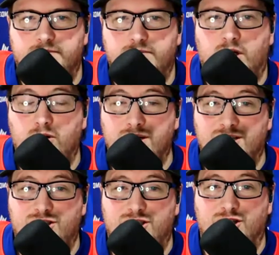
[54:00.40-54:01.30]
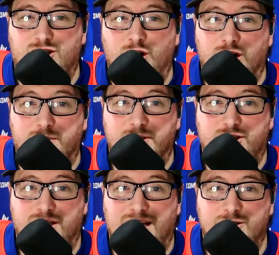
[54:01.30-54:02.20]
Not only because she's a good cook, but
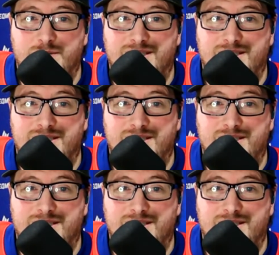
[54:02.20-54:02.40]
she allows me to